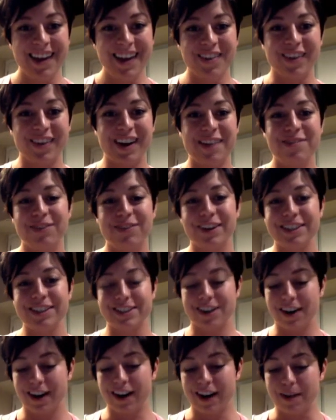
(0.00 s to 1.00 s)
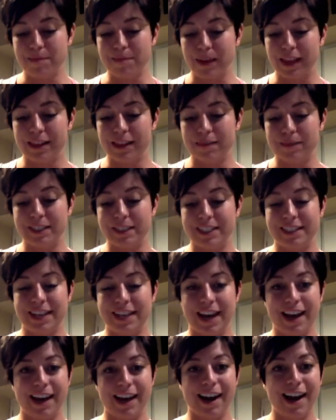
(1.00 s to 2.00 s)
When I first started, I made the
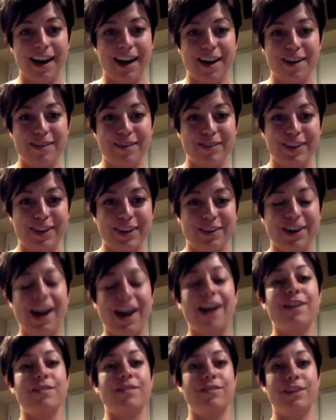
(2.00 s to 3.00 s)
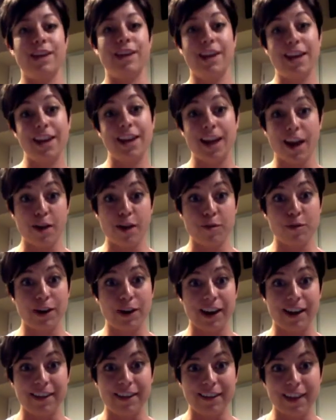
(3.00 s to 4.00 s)
mistake of kind of eating what
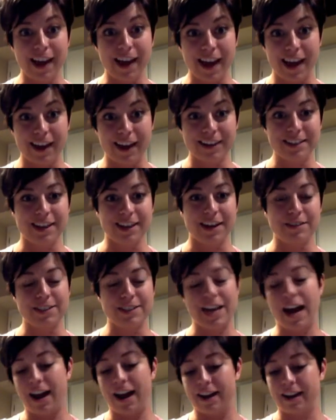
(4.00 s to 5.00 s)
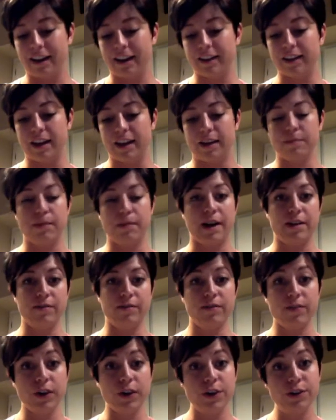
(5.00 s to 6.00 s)
I liked, and I was adding like my
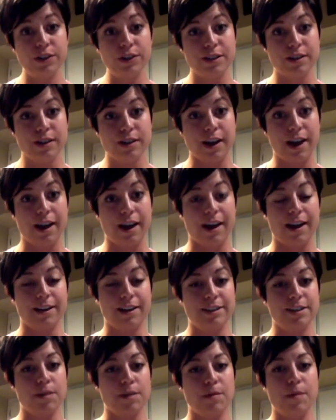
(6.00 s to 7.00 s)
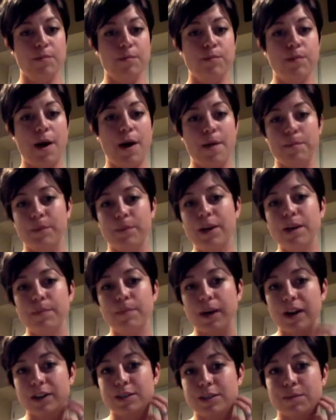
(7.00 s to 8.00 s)
fruit and some of peanut
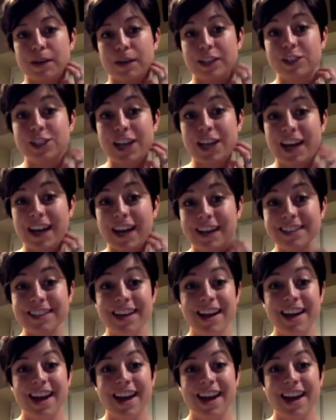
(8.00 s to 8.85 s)
butter to my shakes,